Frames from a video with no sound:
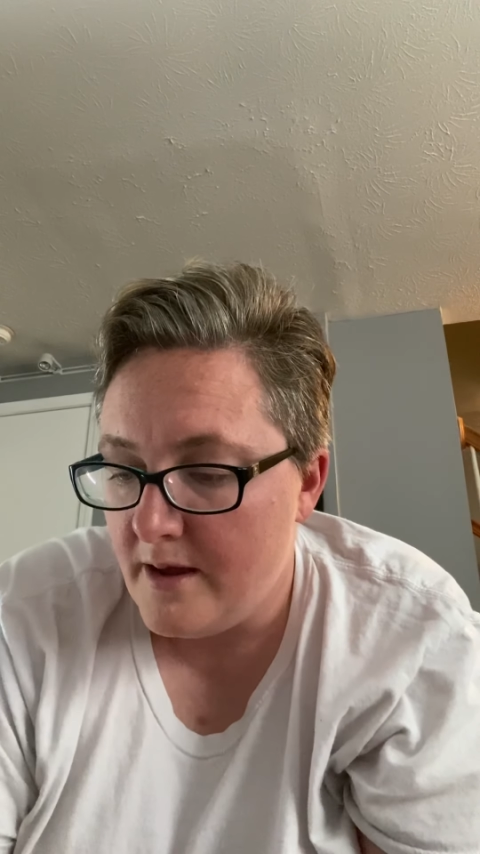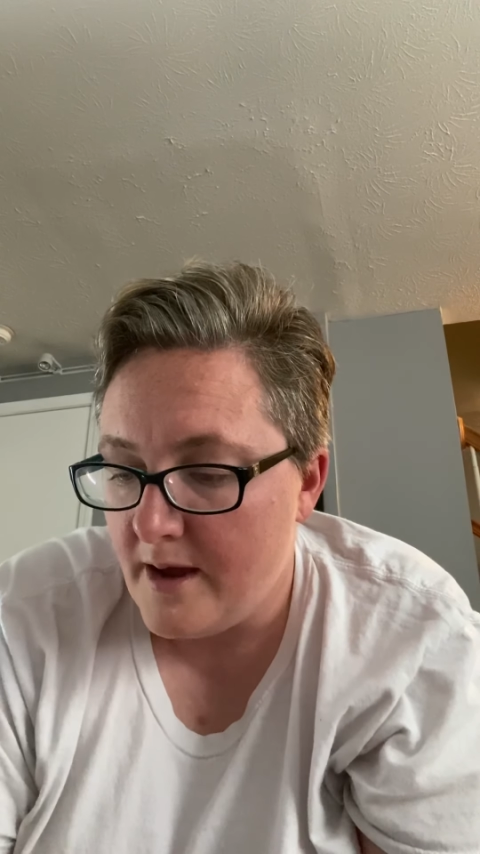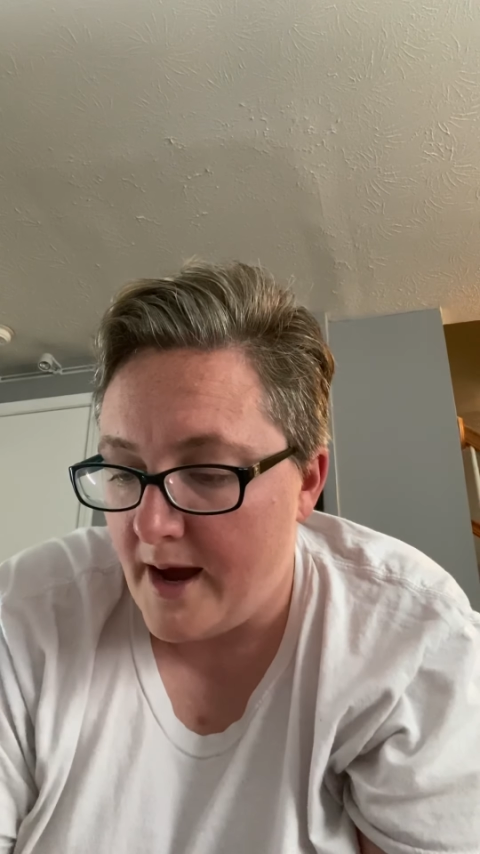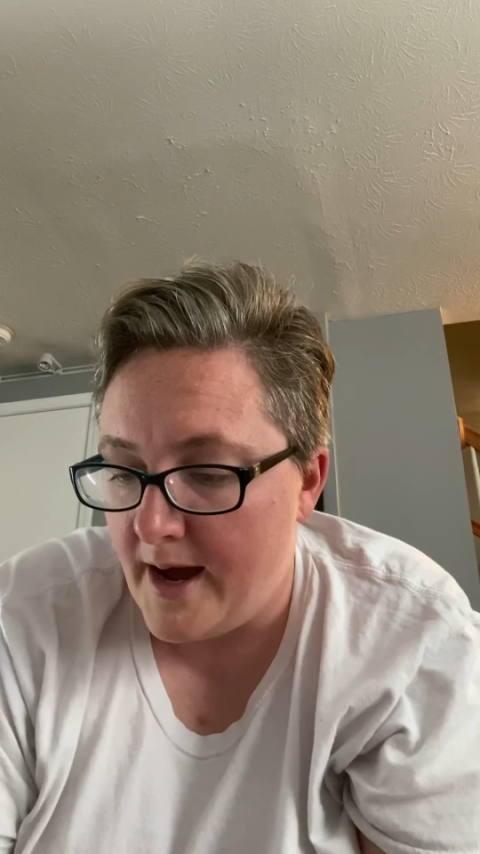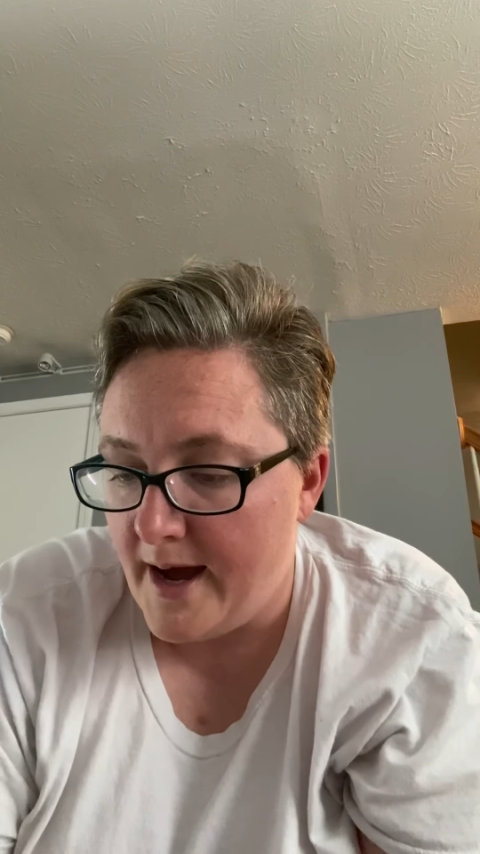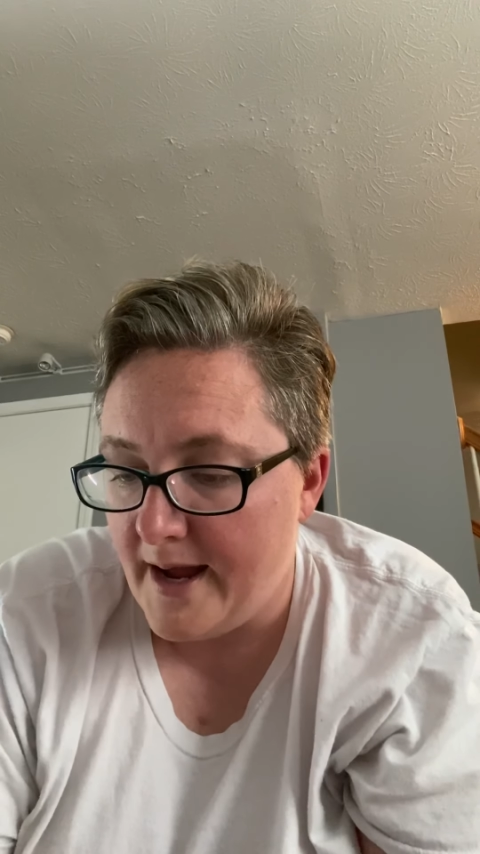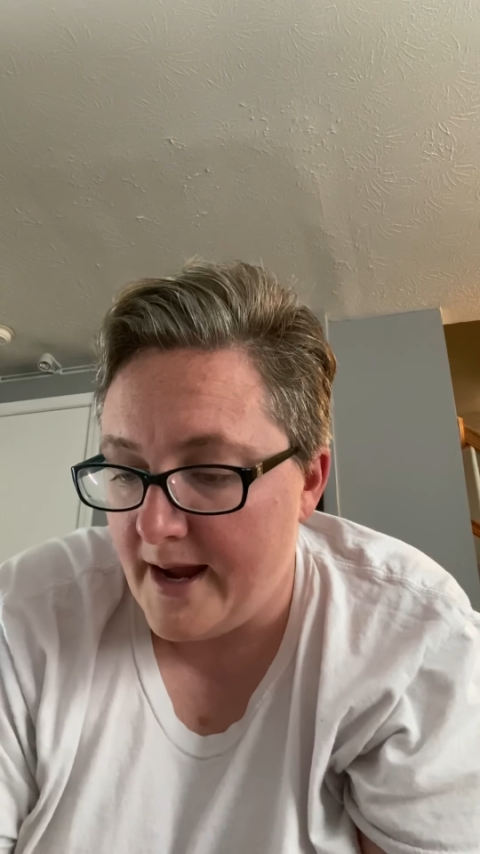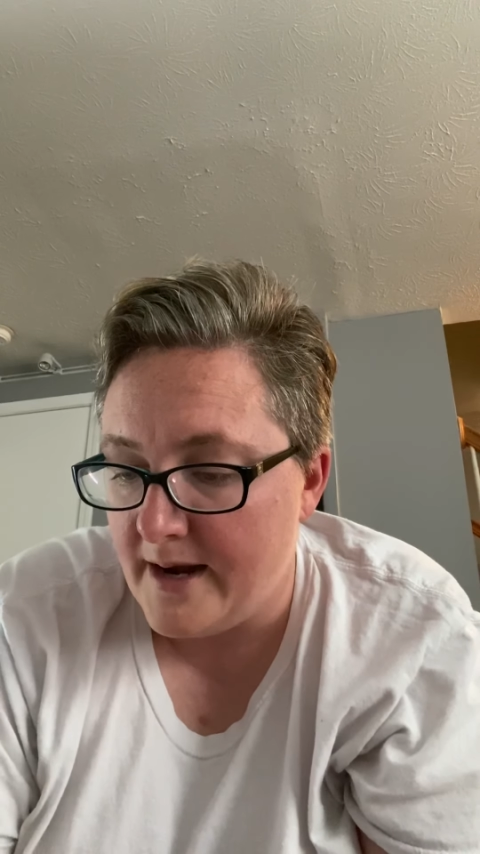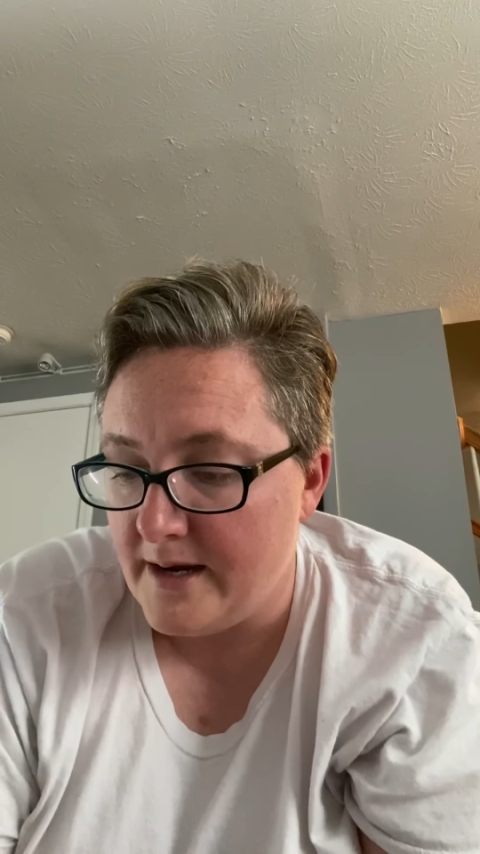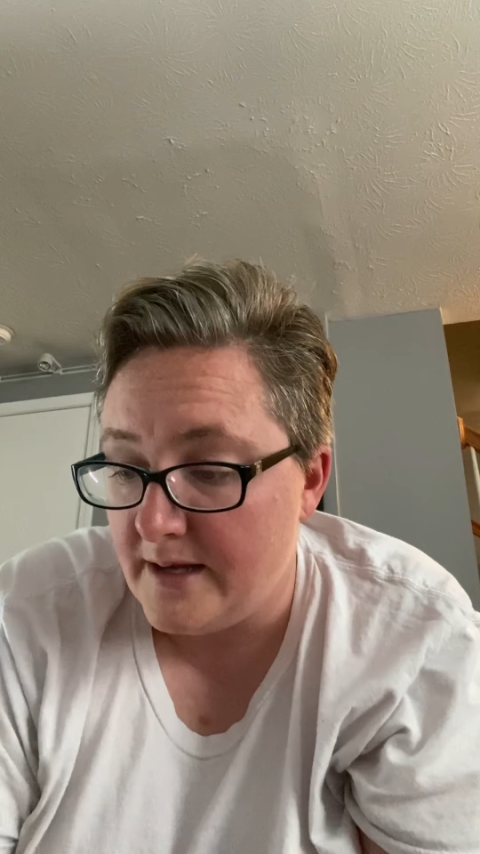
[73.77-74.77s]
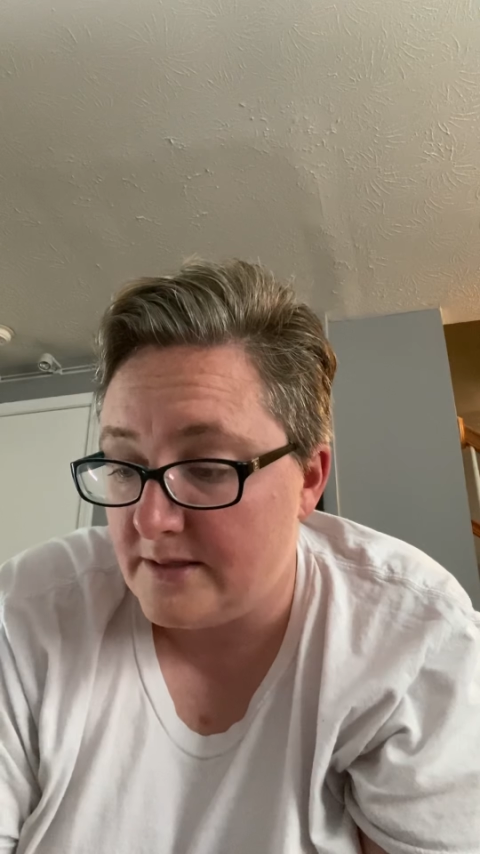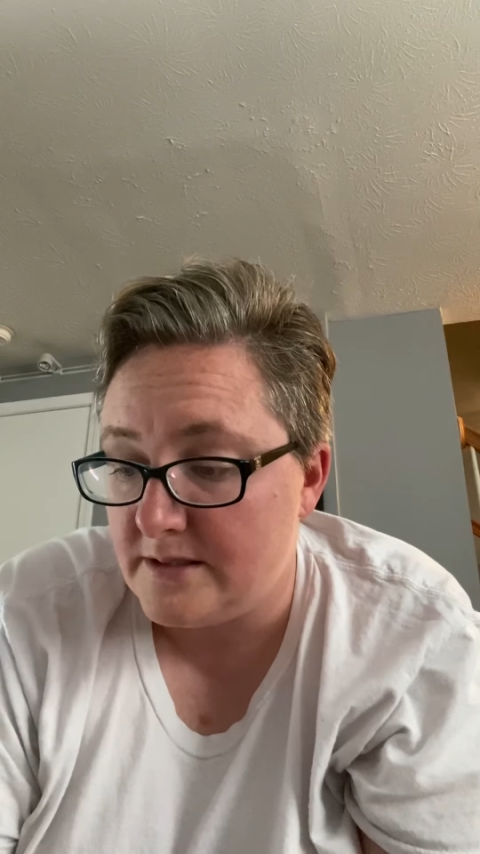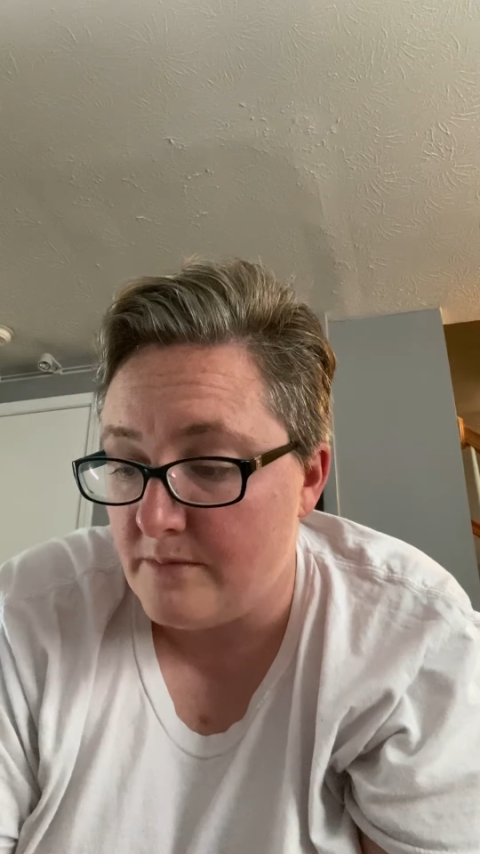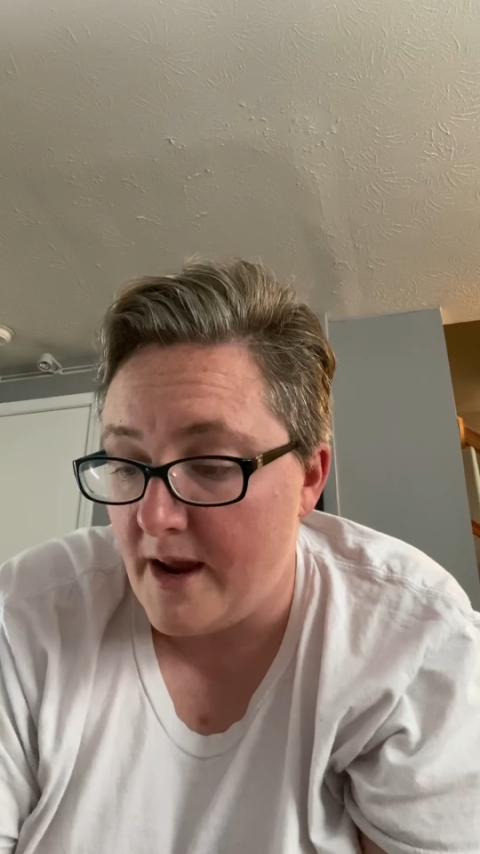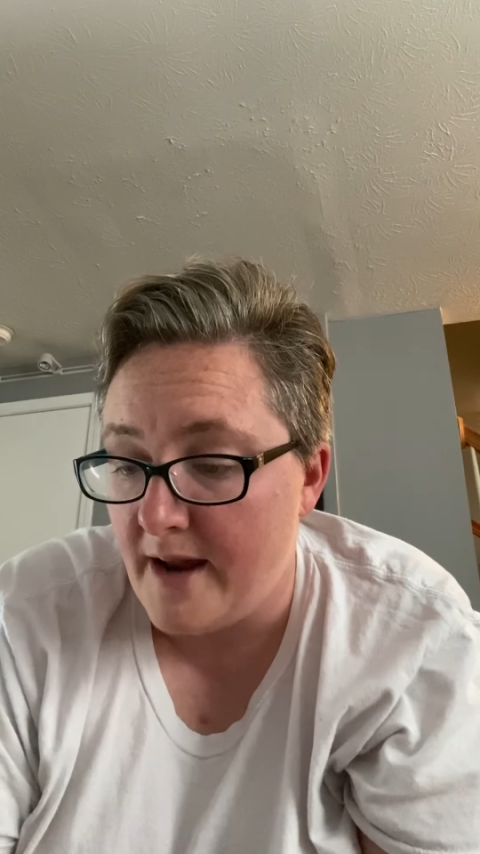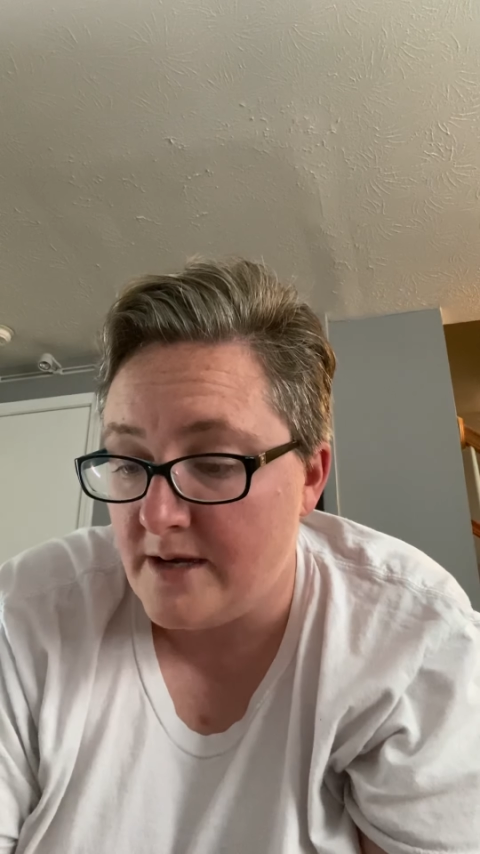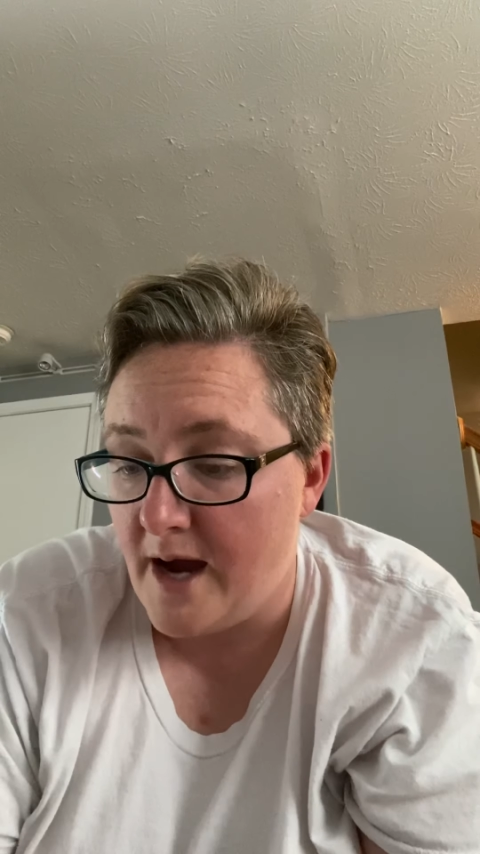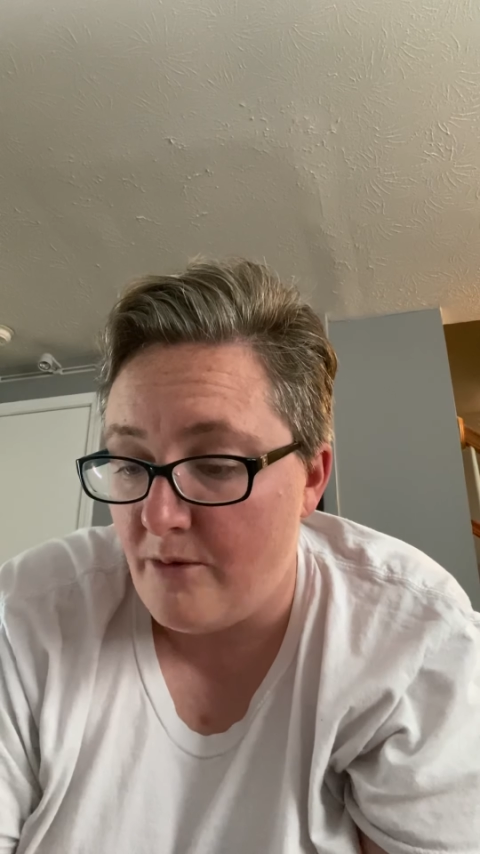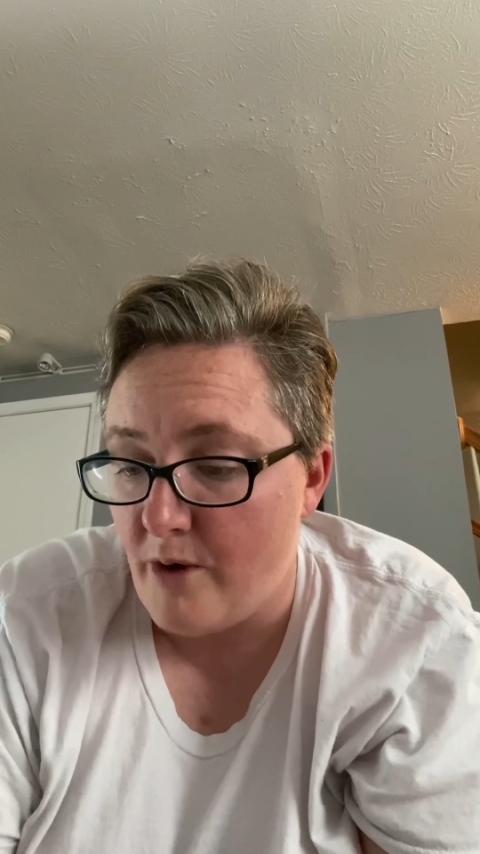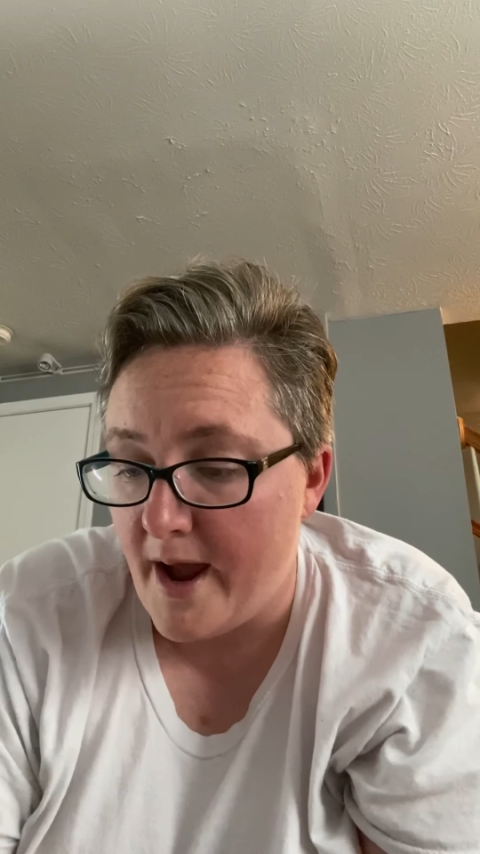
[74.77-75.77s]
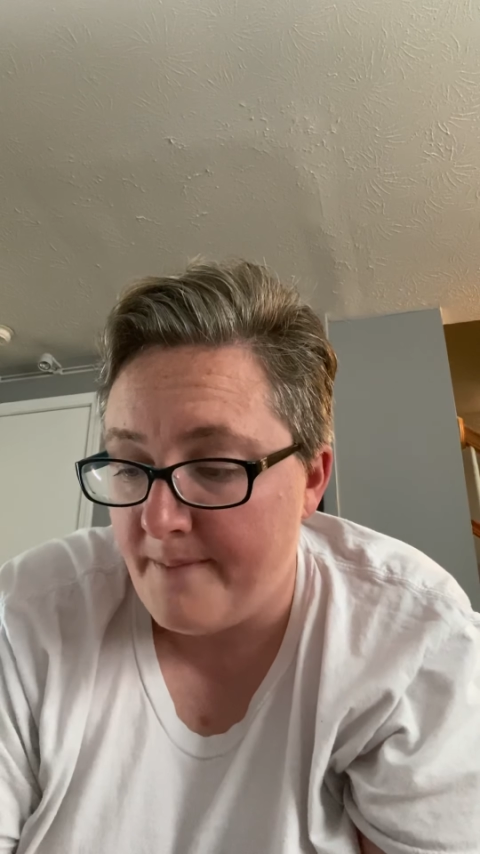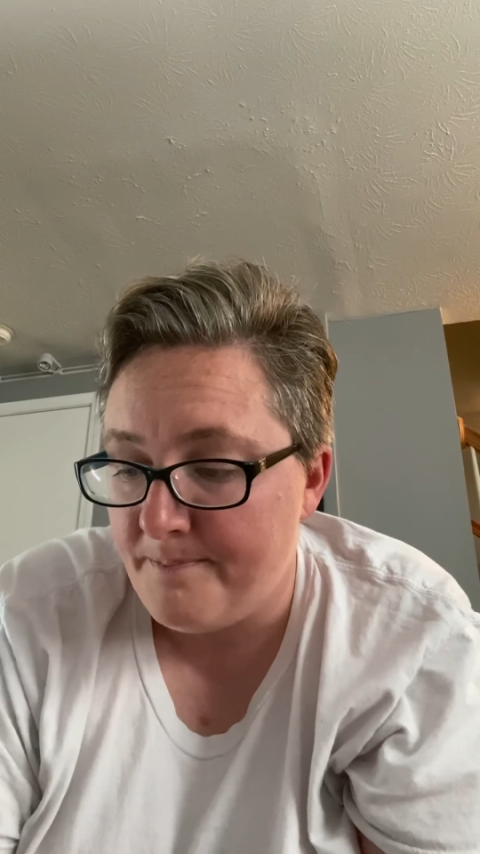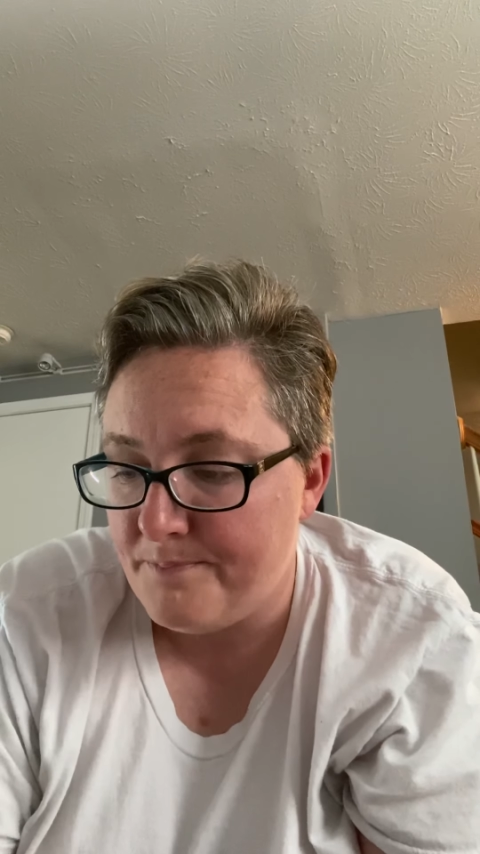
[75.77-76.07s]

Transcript: and it's in Yahweh,